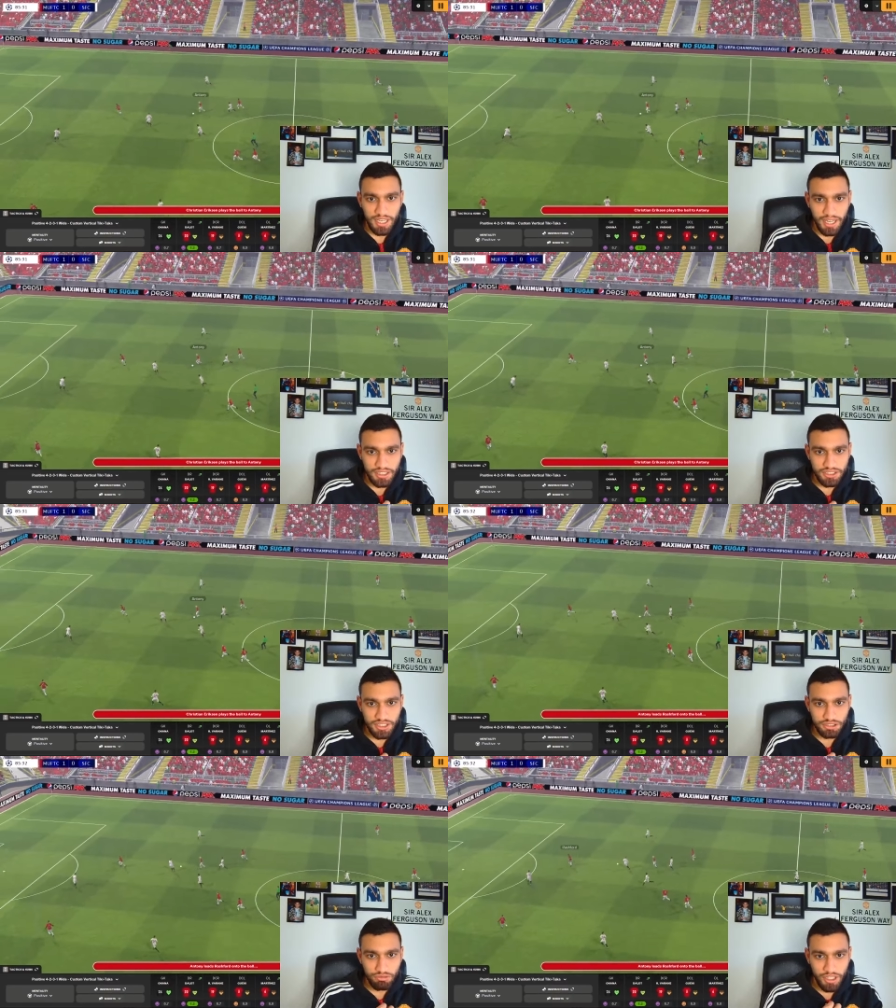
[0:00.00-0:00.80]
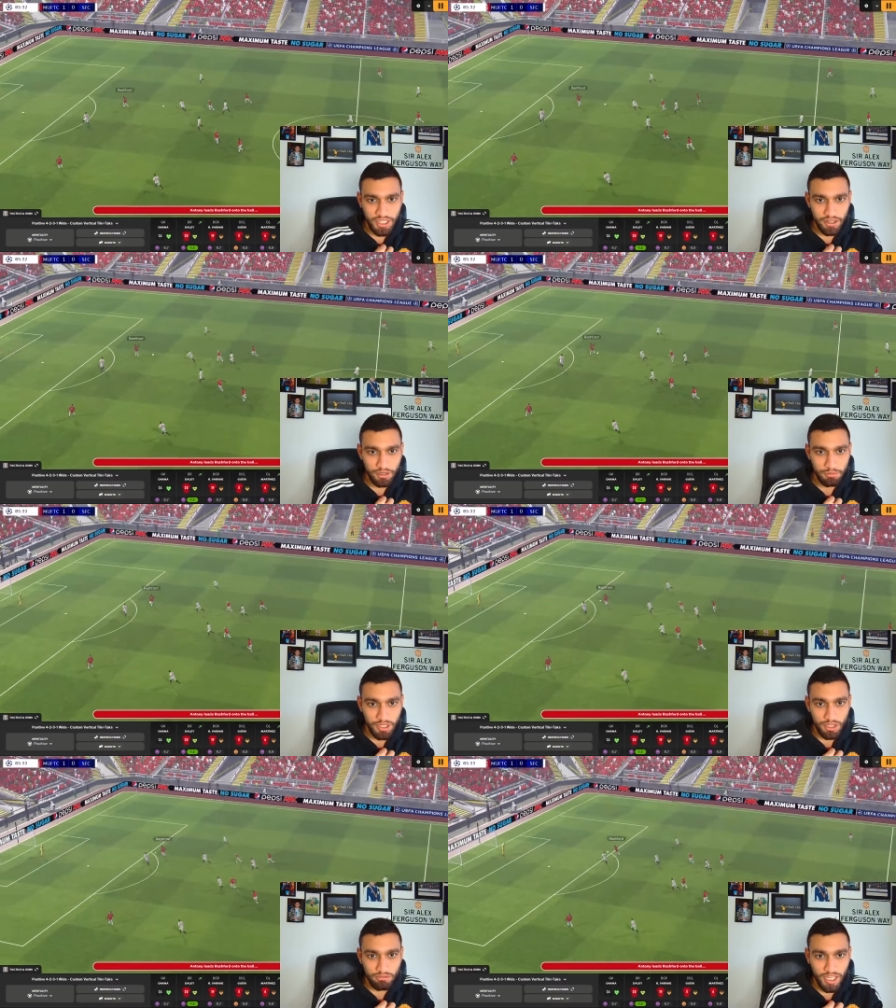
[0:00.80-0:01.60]
Antony's running at them.
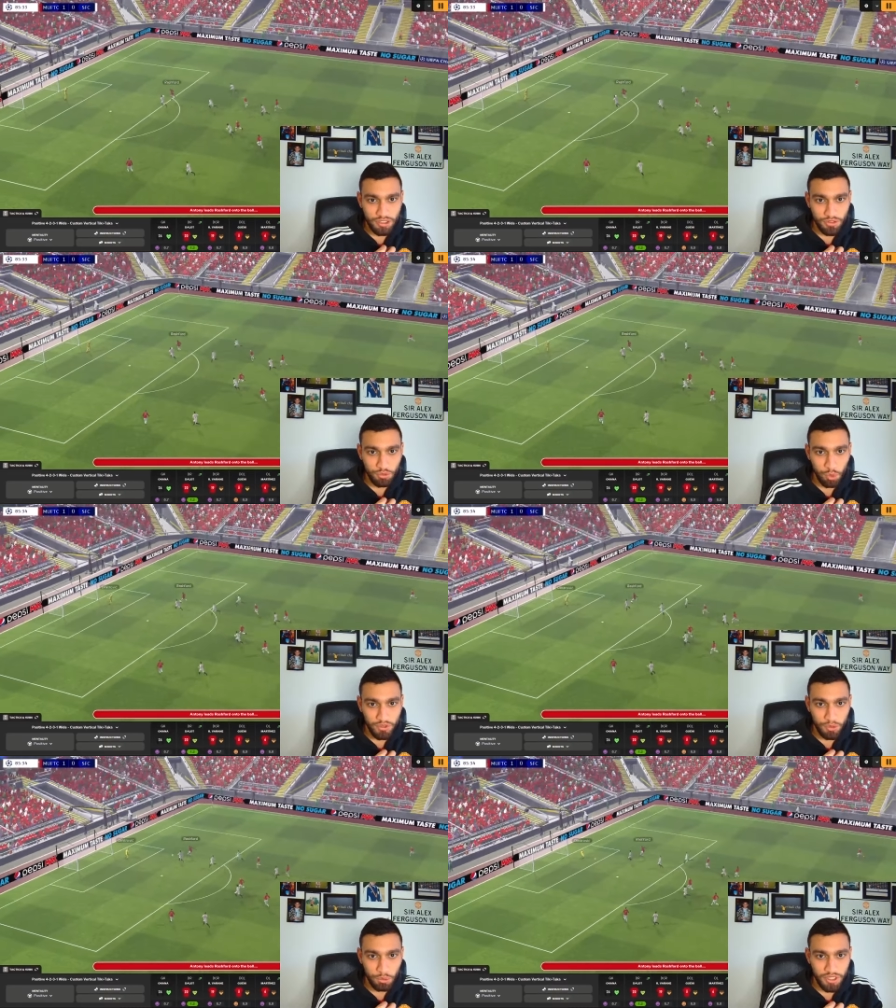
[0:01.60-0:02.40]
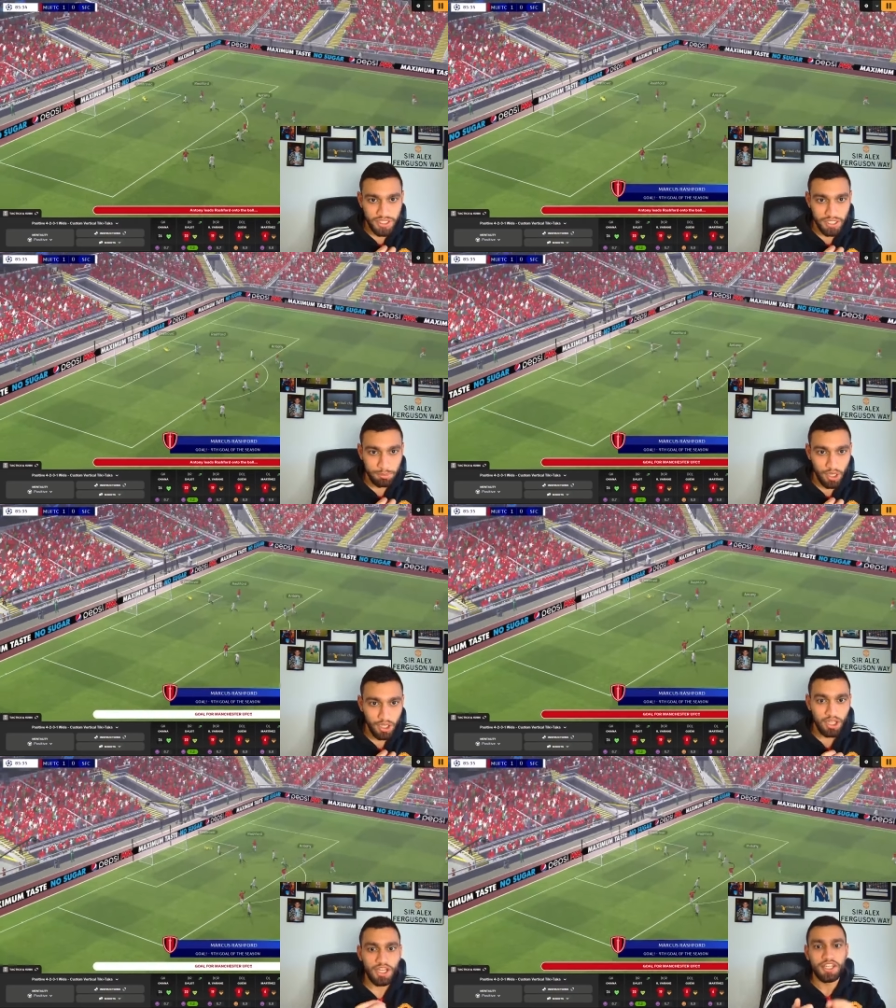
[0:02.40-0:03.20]
Rashford, 1v1 with the
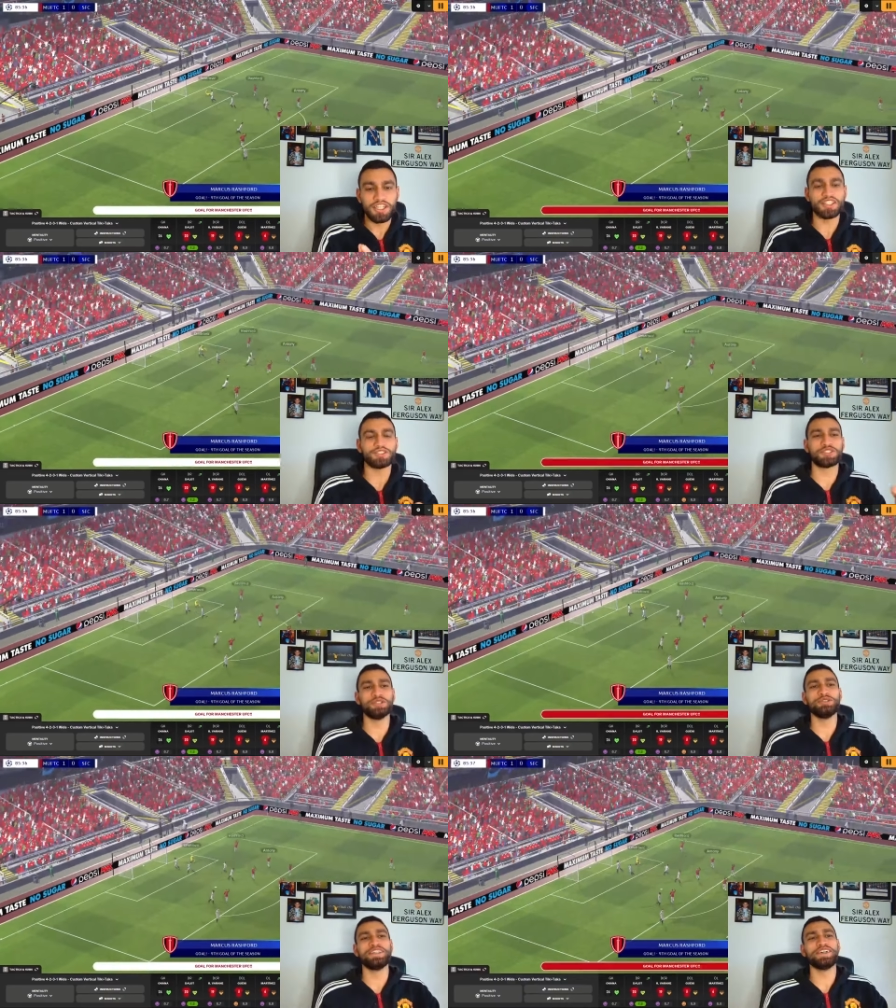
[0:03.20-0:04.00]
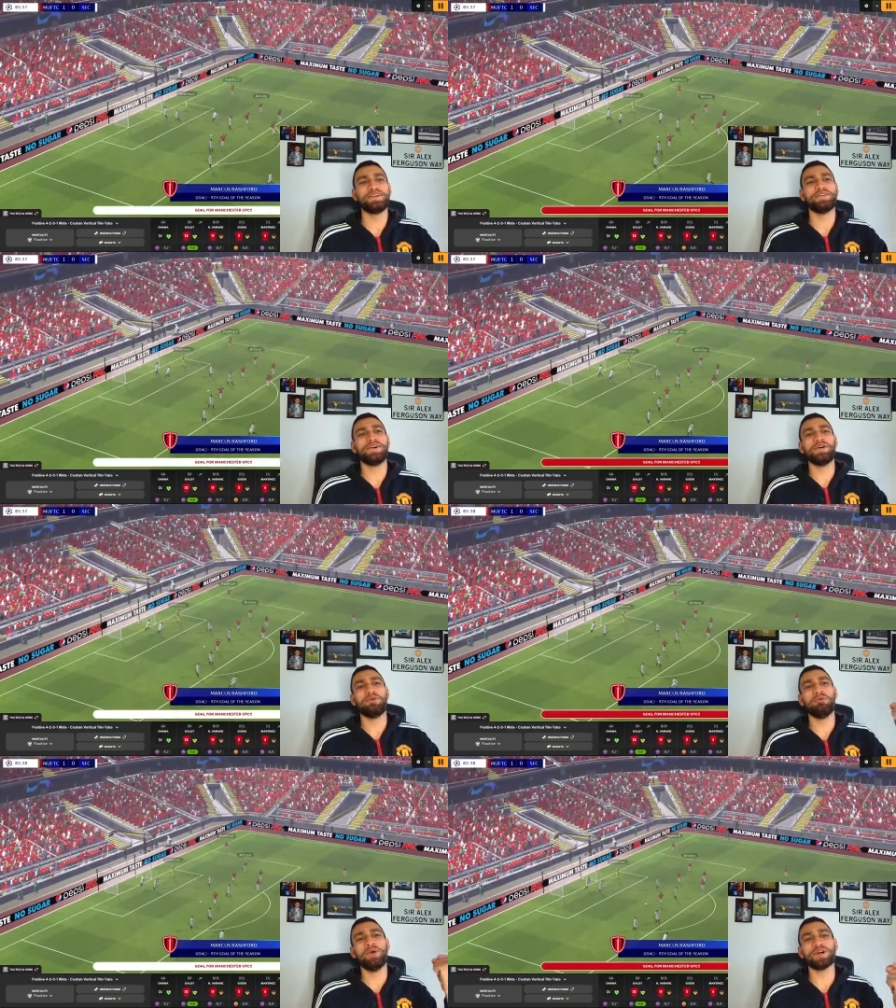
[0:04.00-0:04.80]
keeper. It's 2 0.
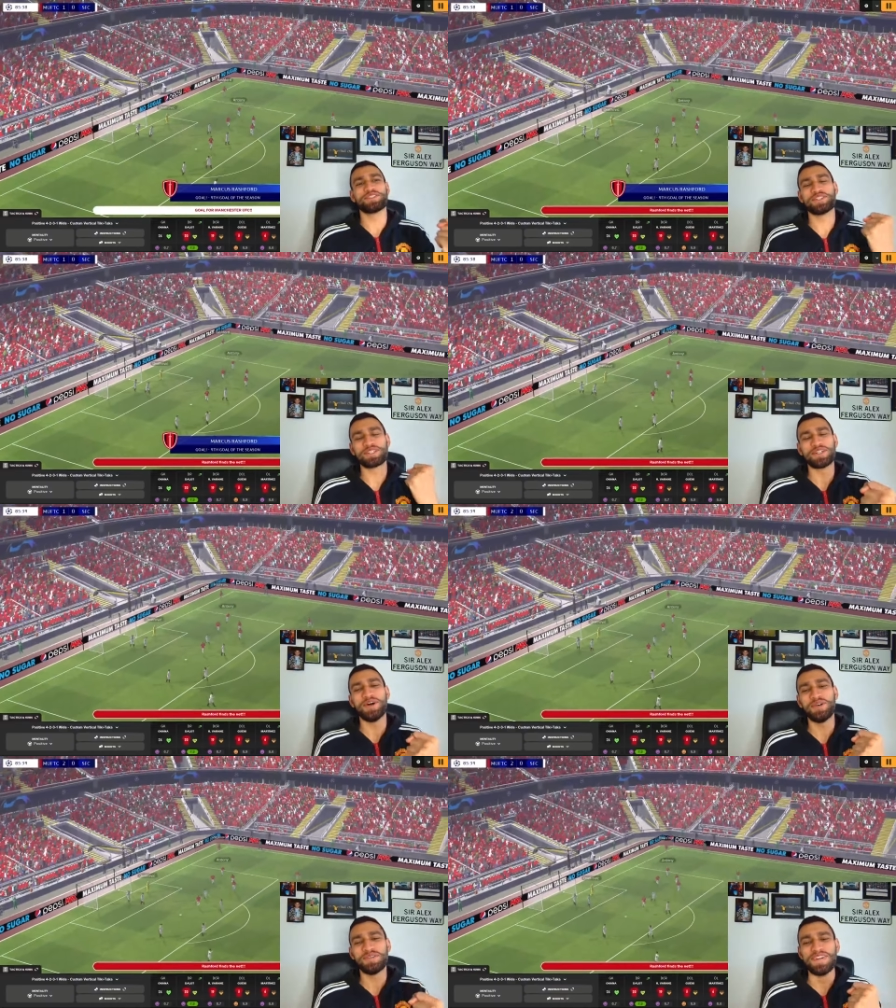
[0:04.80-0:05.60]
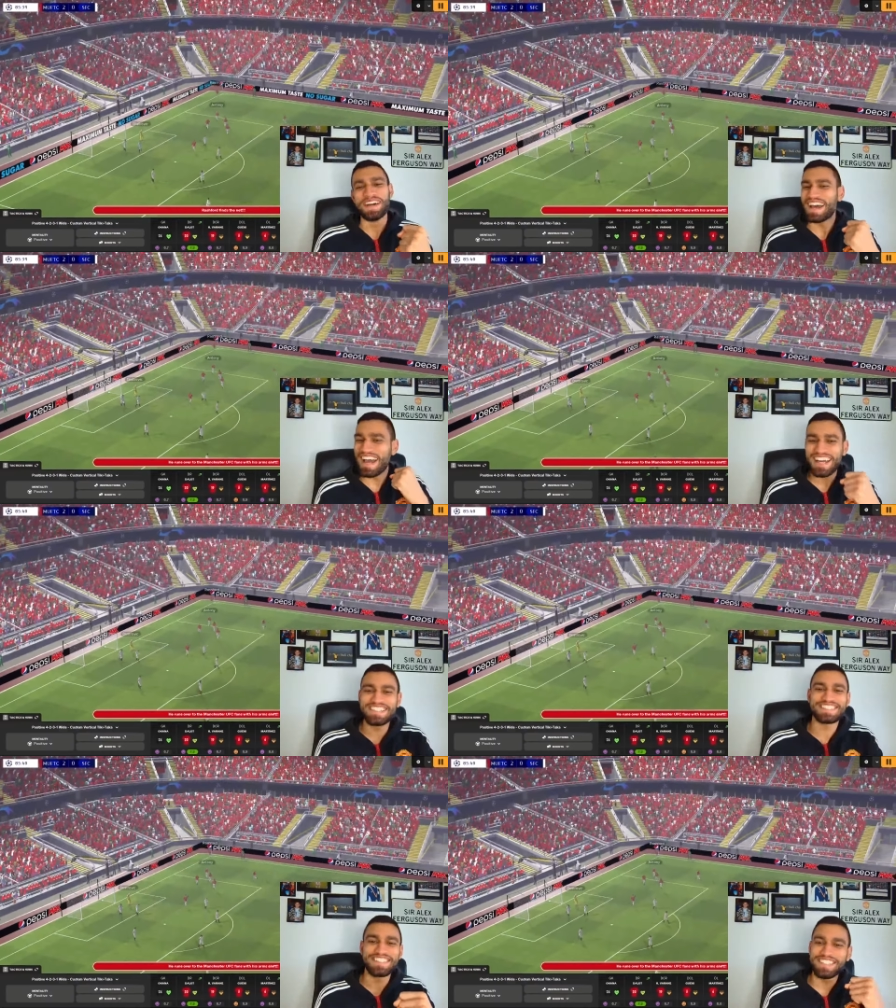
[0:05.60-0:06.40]
What a goal.
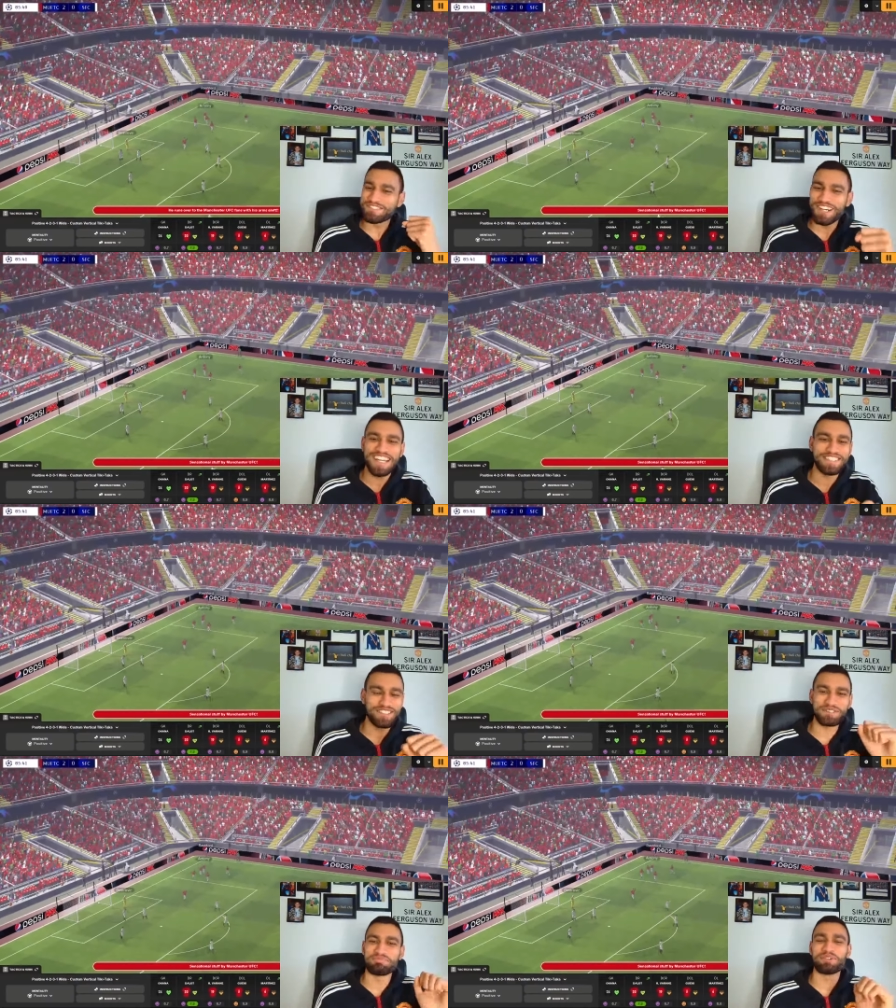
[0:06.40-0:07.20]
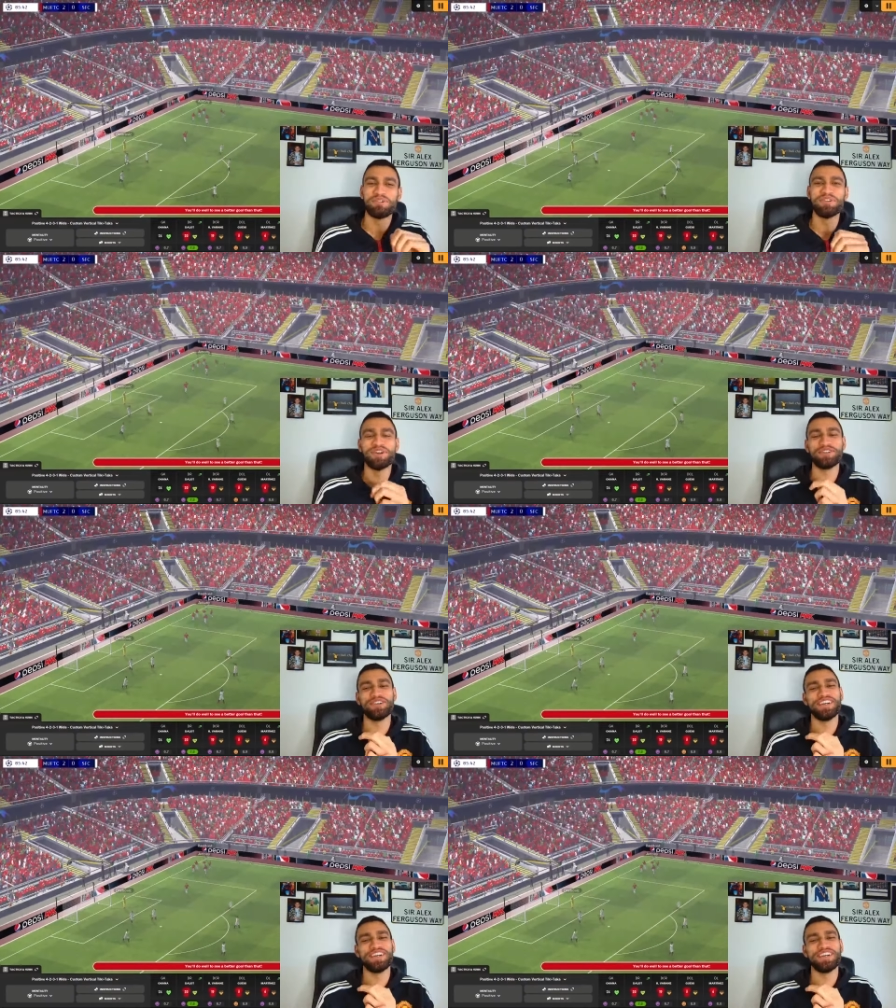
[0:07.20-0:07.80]
Antony Rashford, Bruno.